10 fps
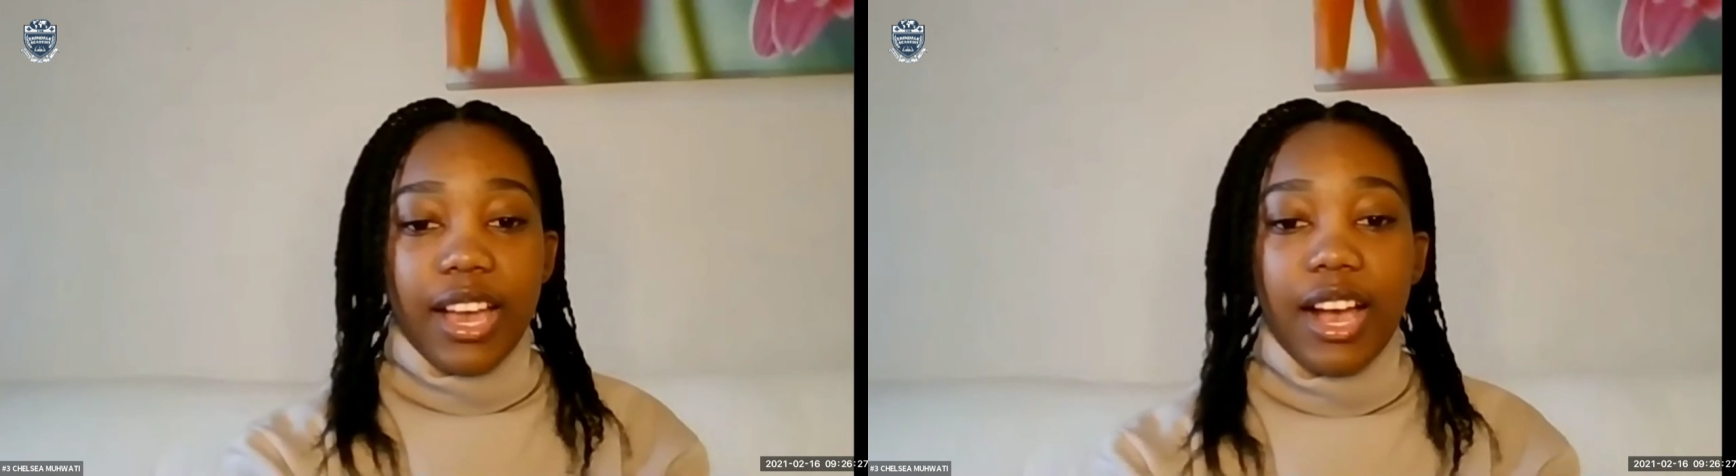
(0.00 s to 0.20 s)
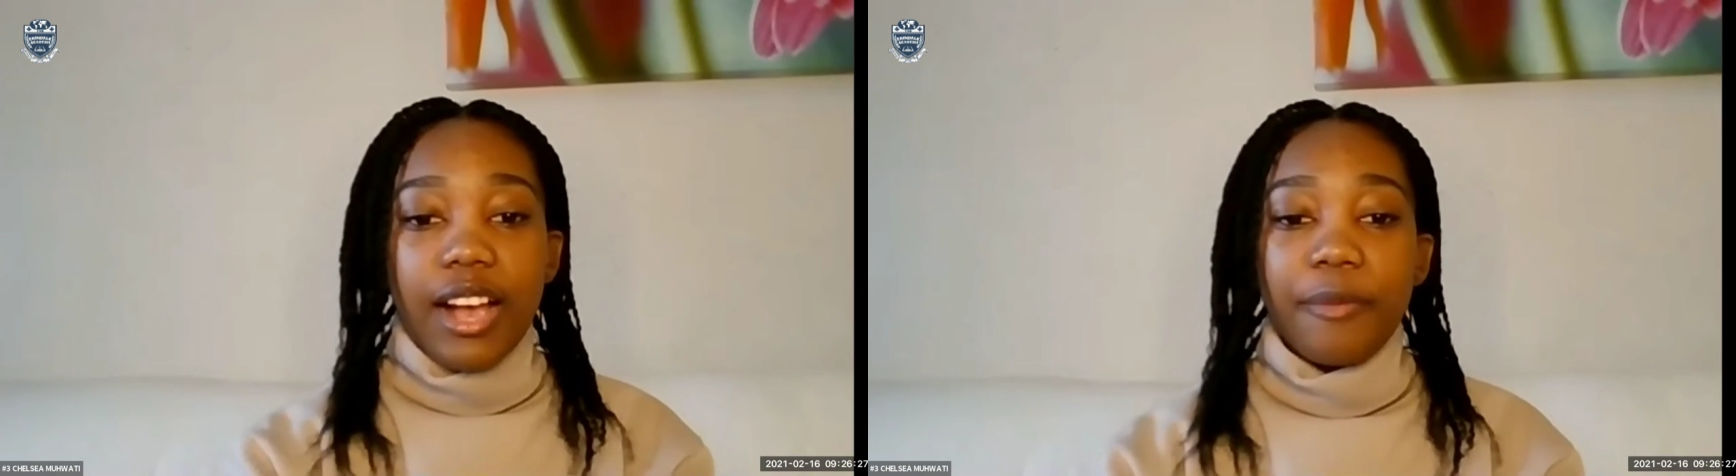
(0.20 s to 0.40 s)

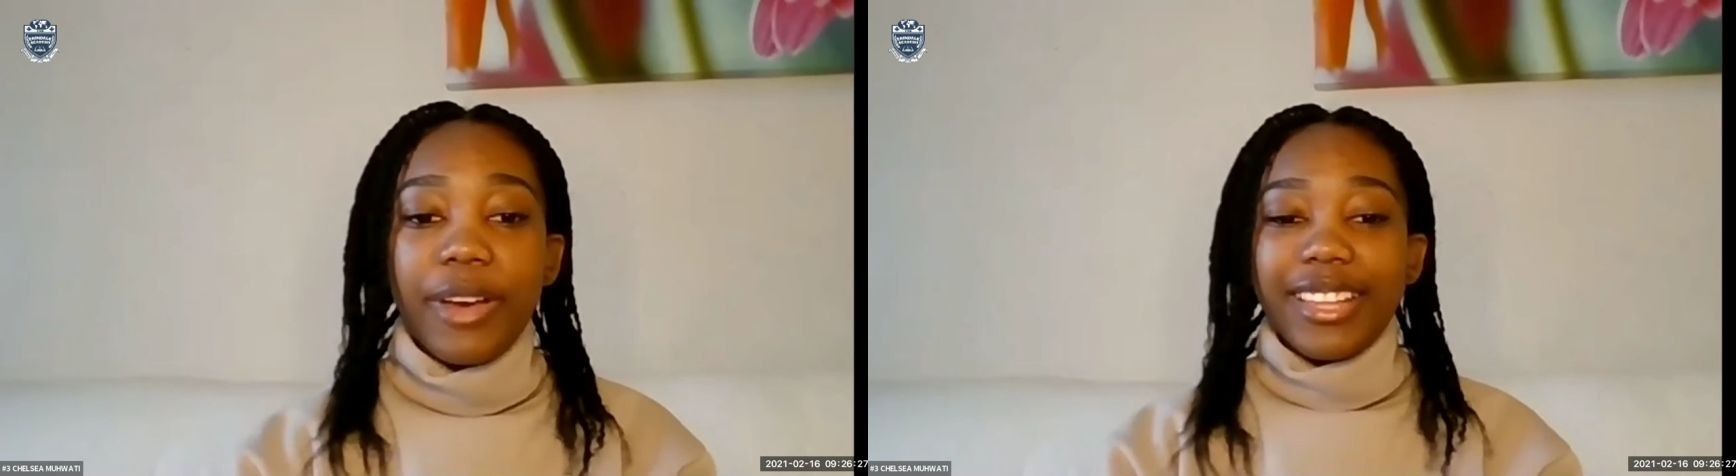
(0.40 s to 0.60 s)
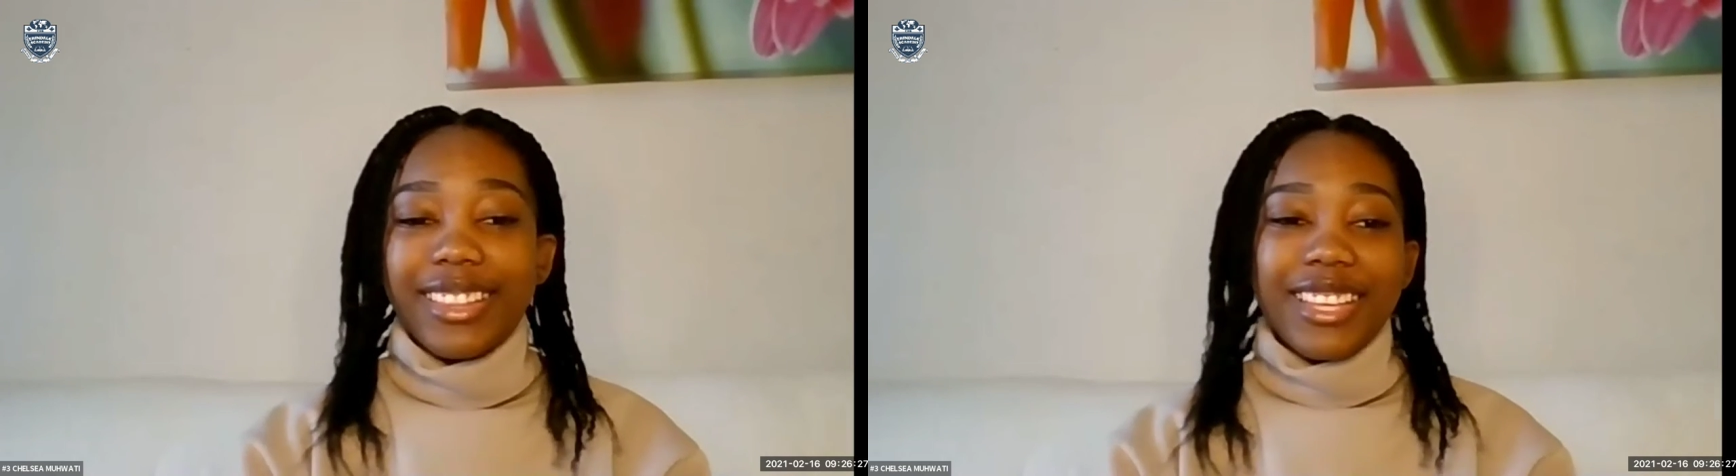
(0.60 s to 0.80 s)

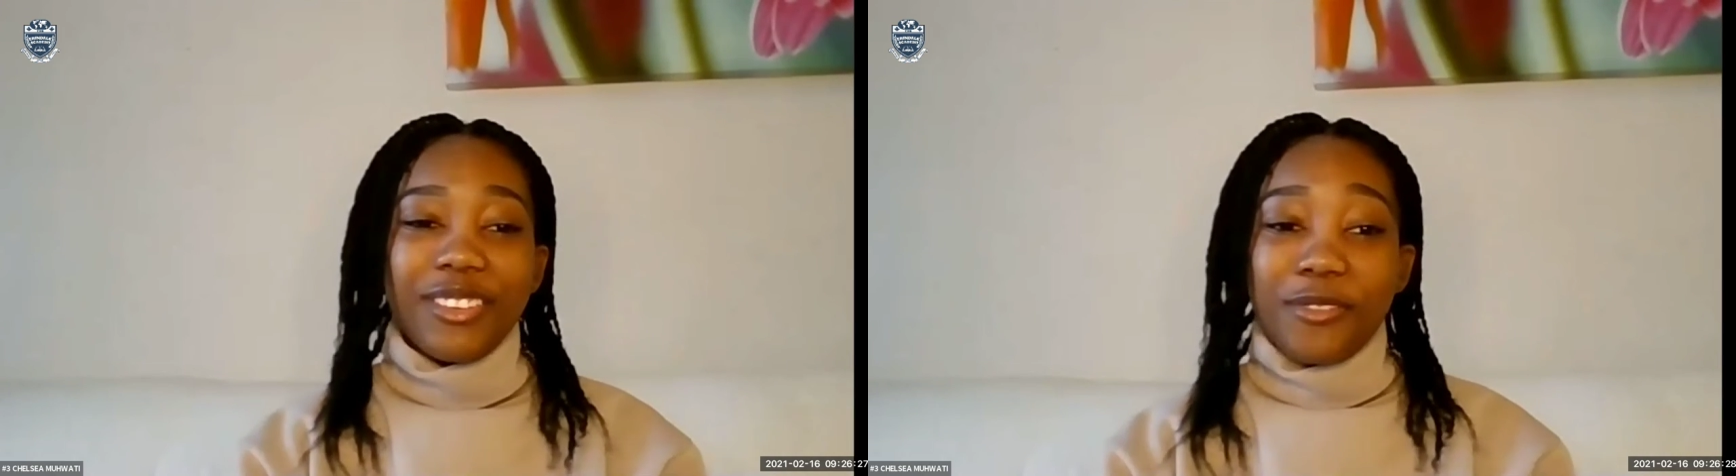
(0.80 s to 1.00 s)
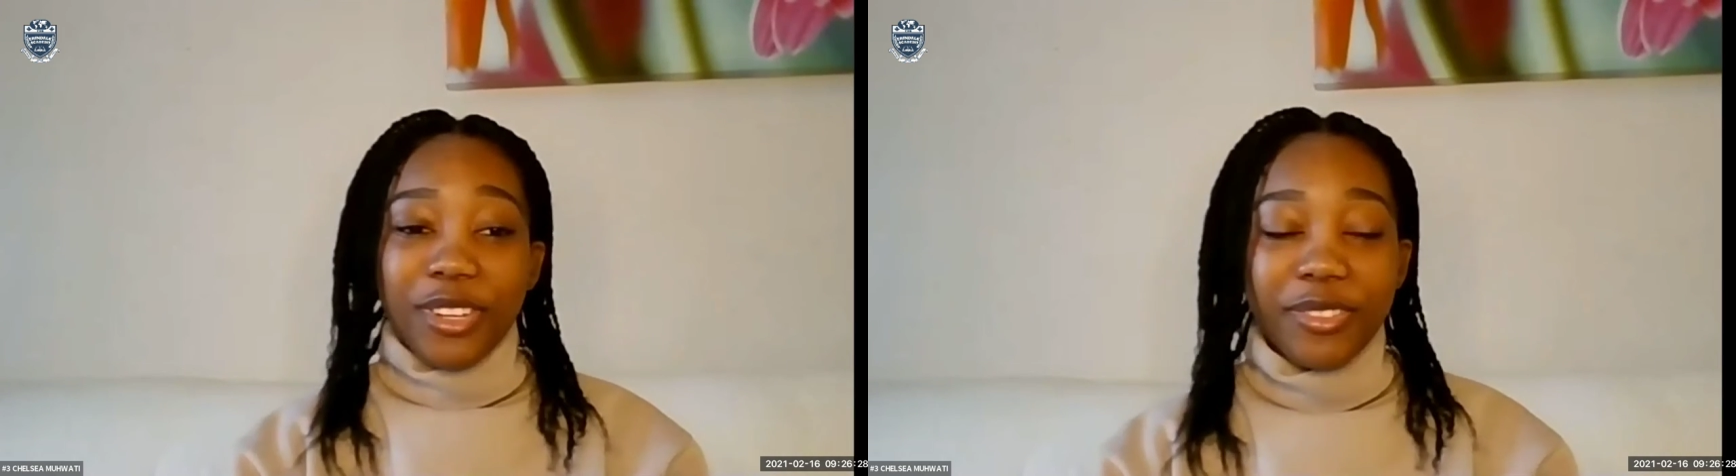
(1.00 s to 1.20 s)
I
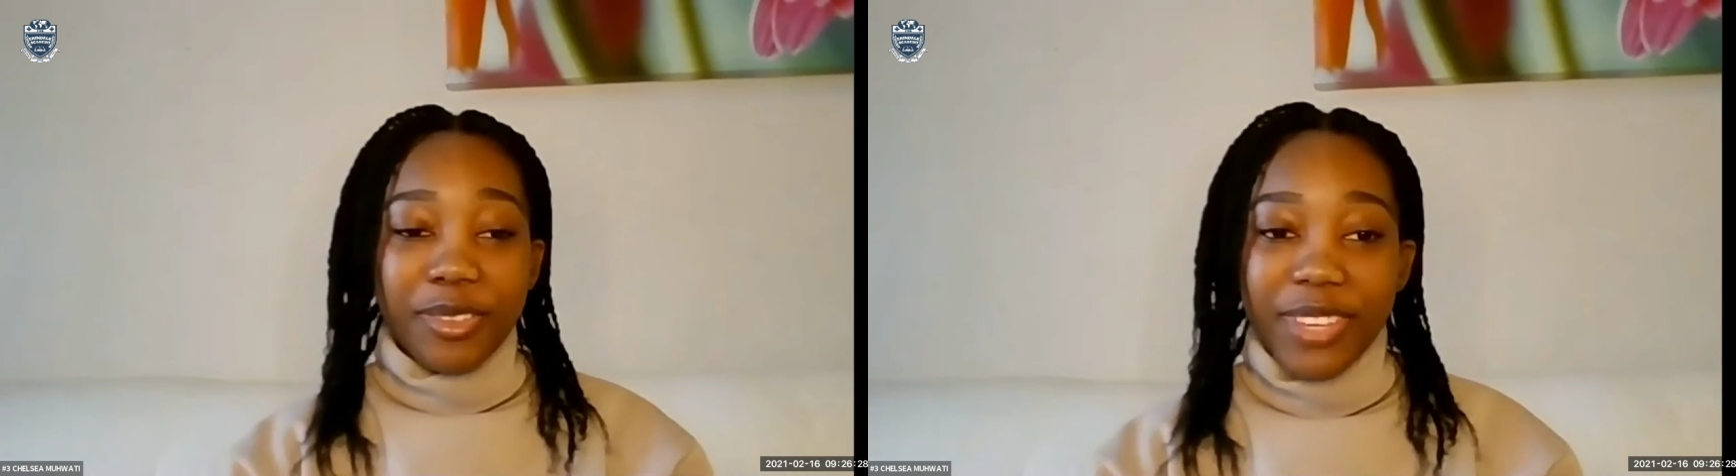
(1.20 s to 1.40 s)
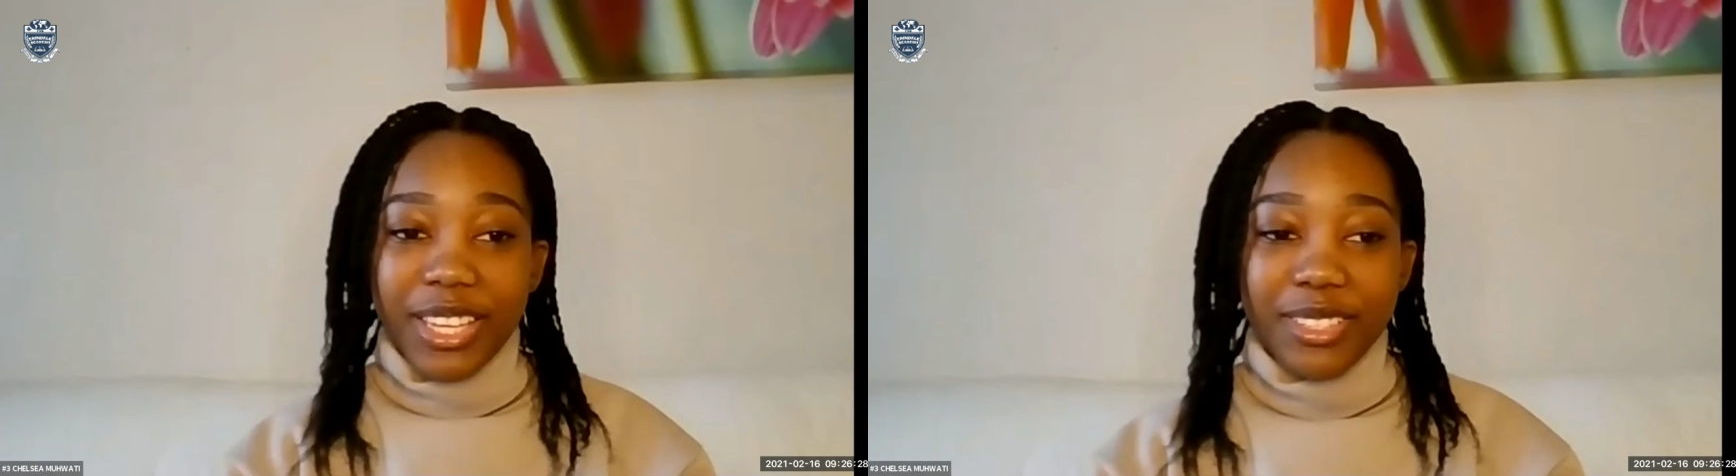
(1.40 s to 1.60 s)
think one of the
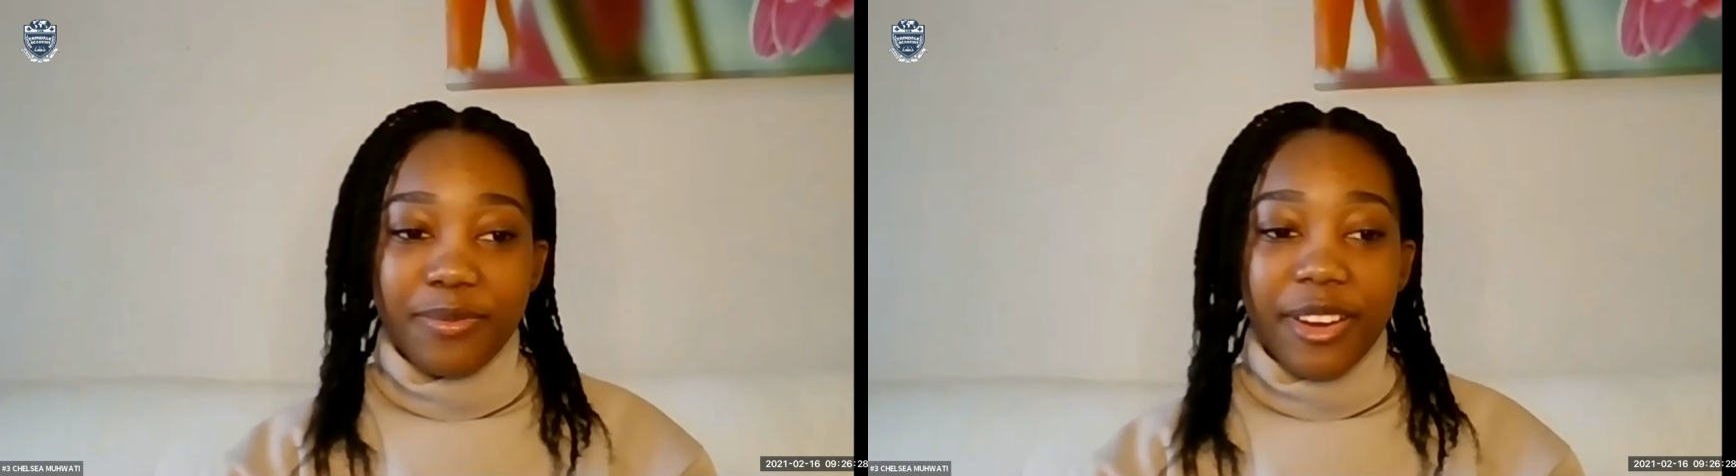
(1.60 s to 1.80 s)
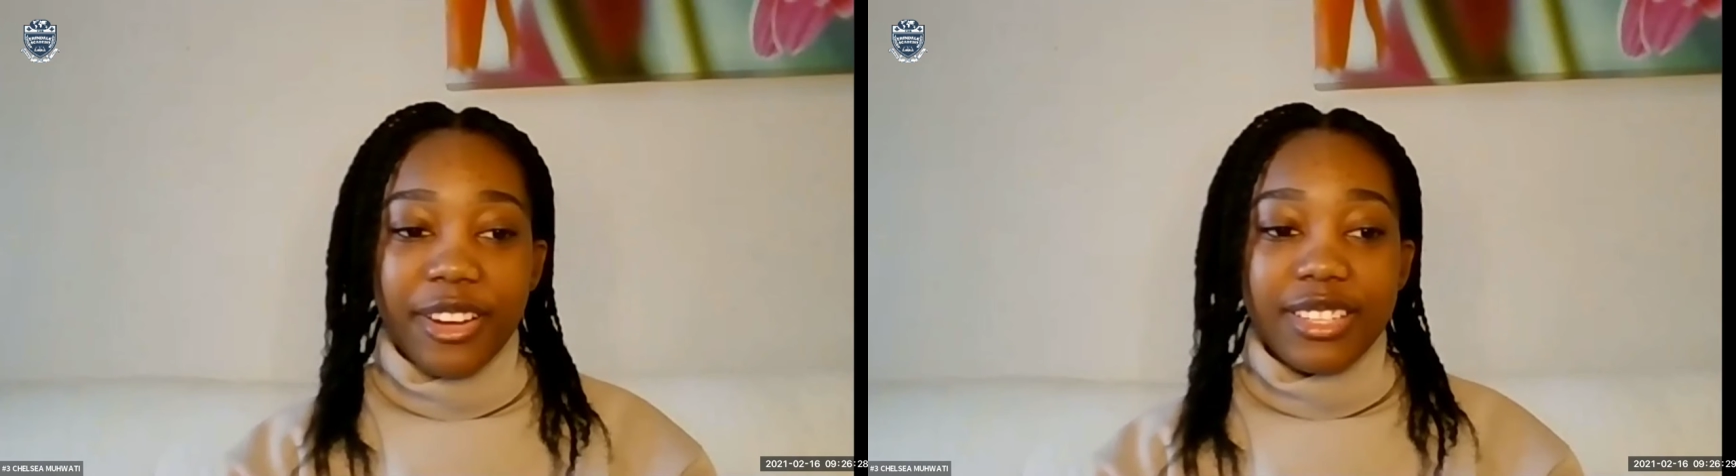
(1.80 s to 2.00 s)
biggest
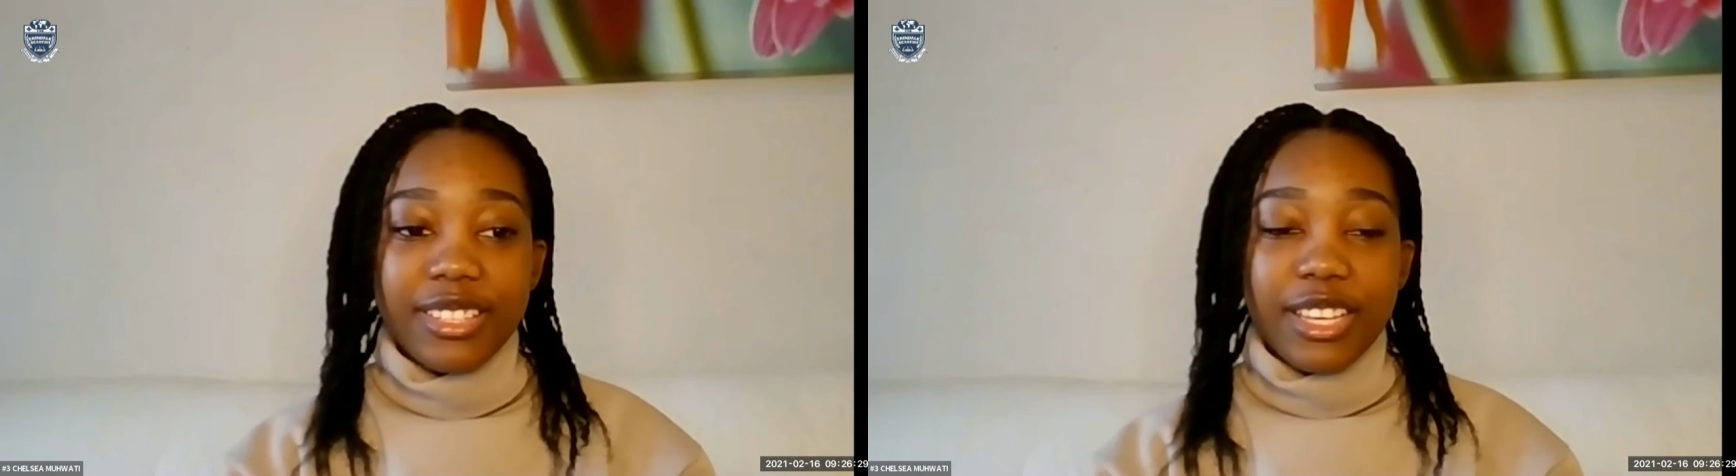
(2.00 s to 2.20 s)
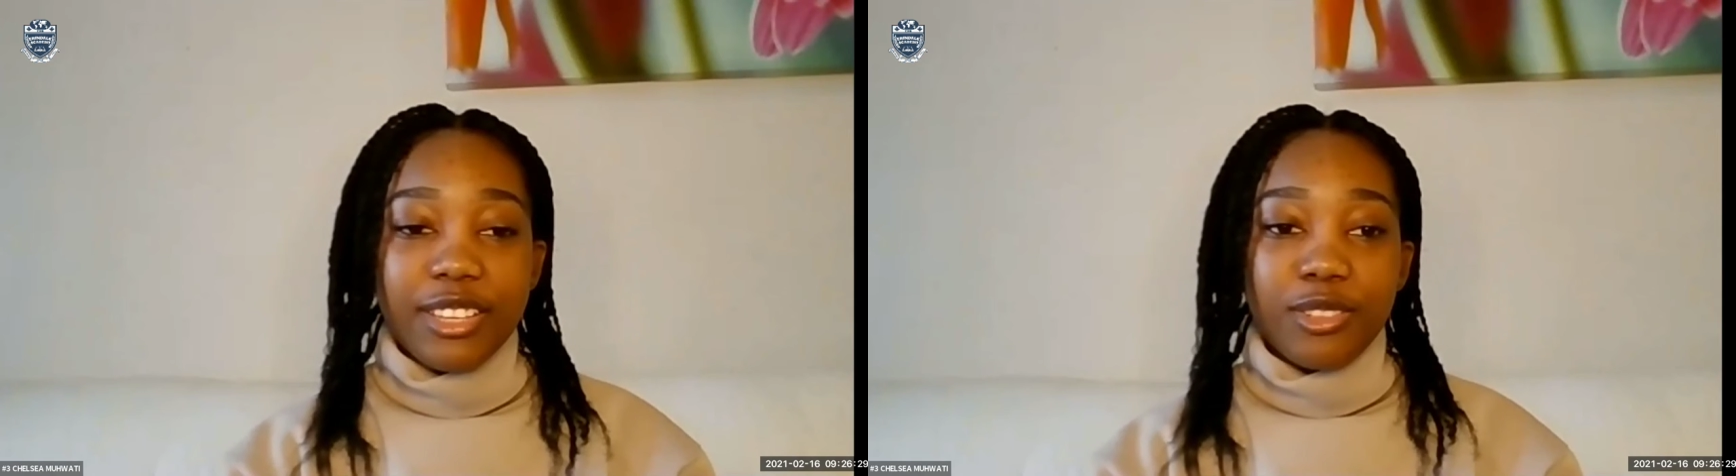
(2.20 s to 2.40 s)

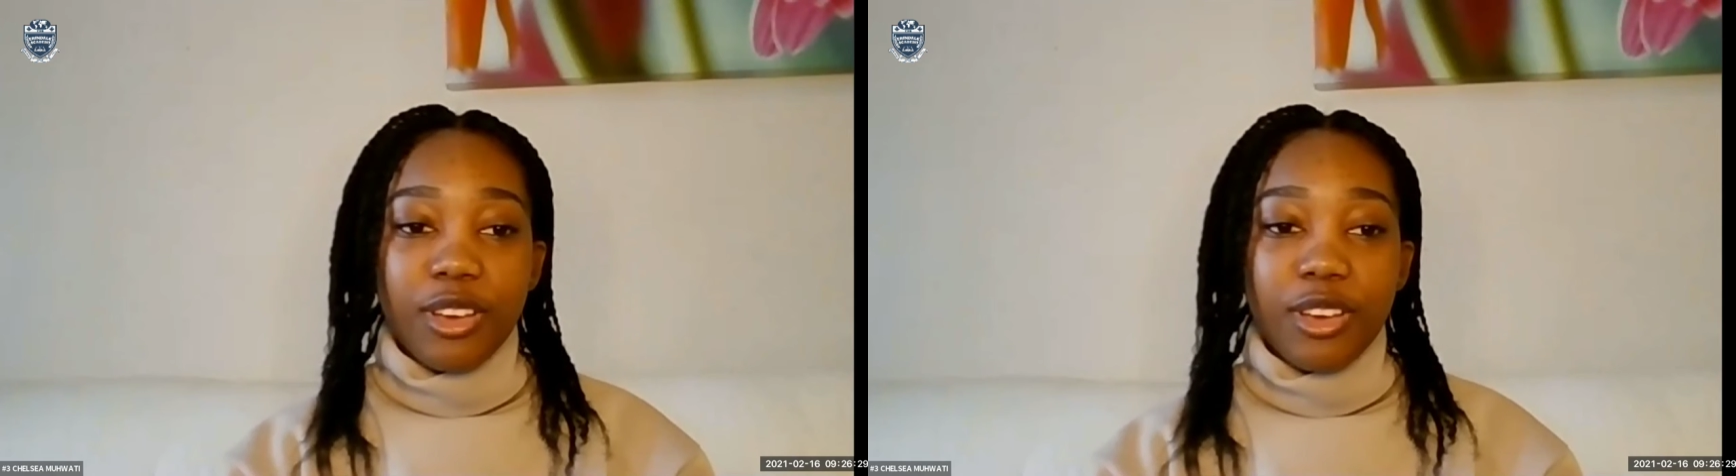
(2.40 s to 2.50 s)
barriers is